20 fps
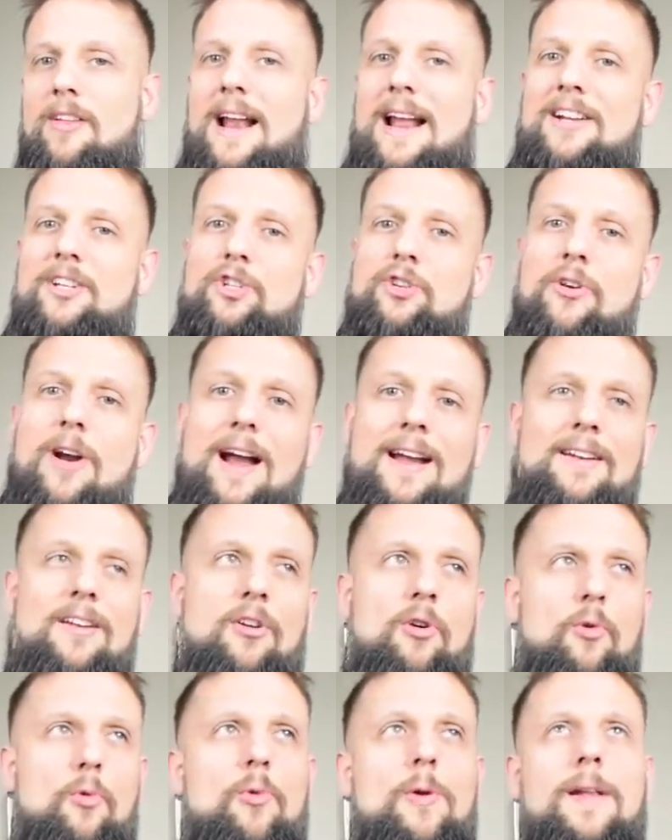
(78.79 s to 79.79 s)
and I tried to
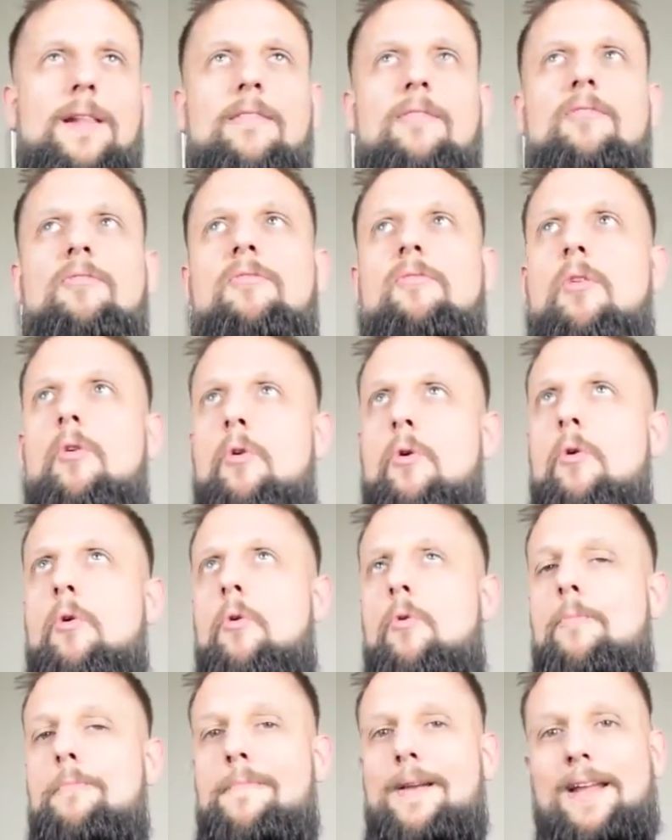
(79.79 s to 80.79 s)
quit
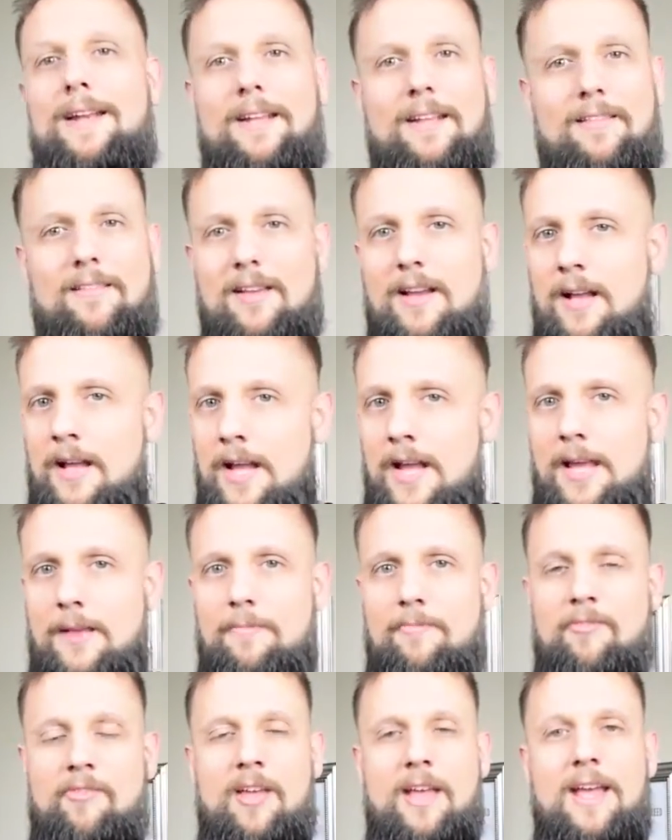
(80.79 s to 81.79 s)
so many
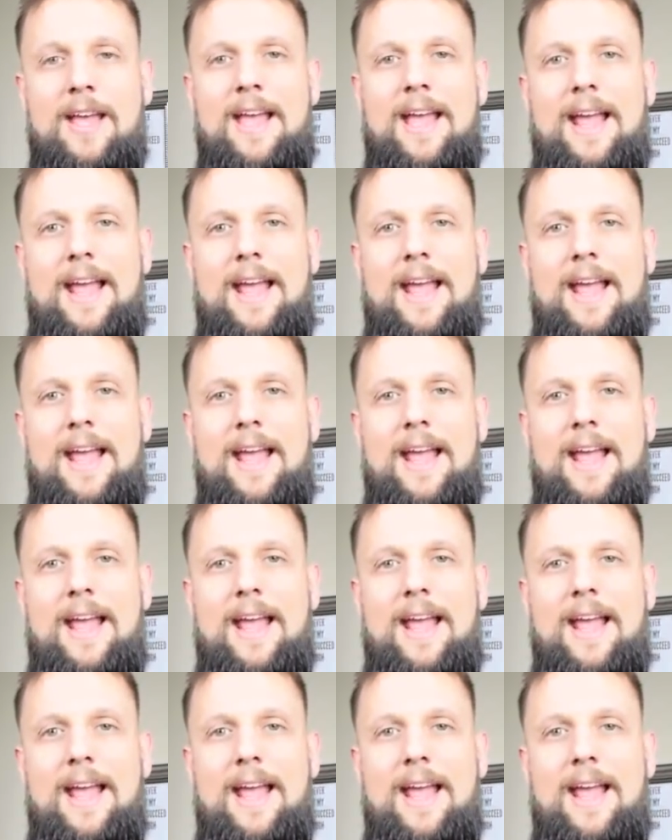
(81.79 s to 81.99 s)
times